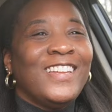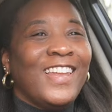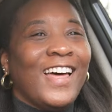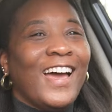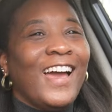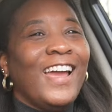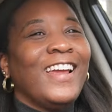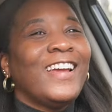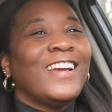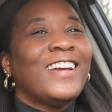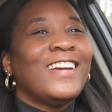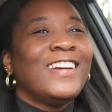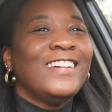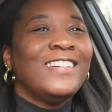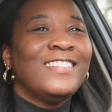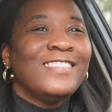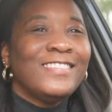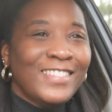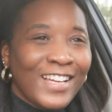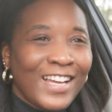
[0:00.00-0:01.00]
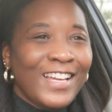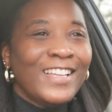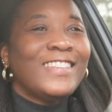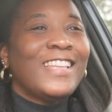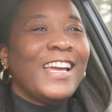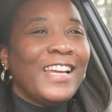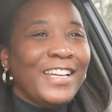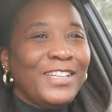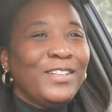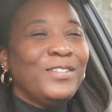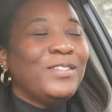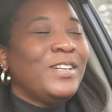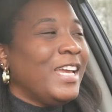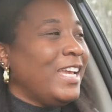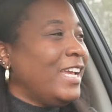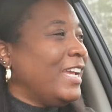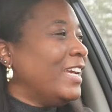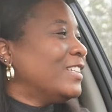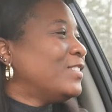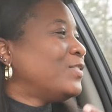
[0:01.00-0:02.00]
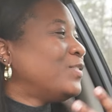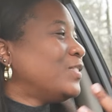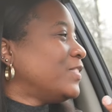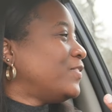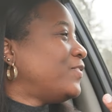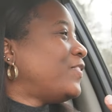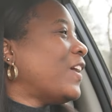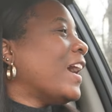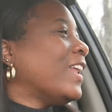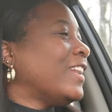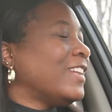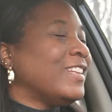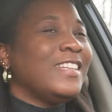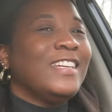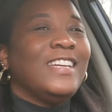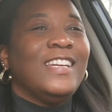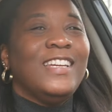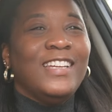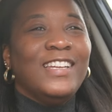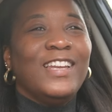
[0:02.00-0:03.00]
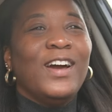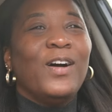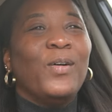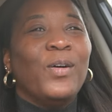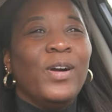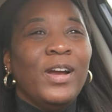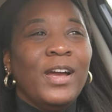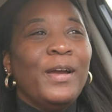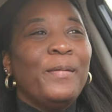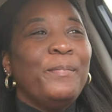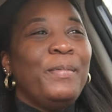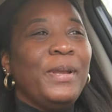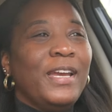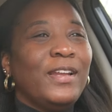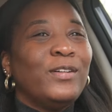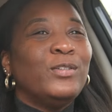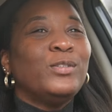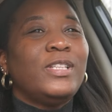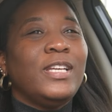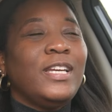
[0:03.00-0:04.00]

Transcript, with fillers: like, thank you, kids, for finally, you know, being,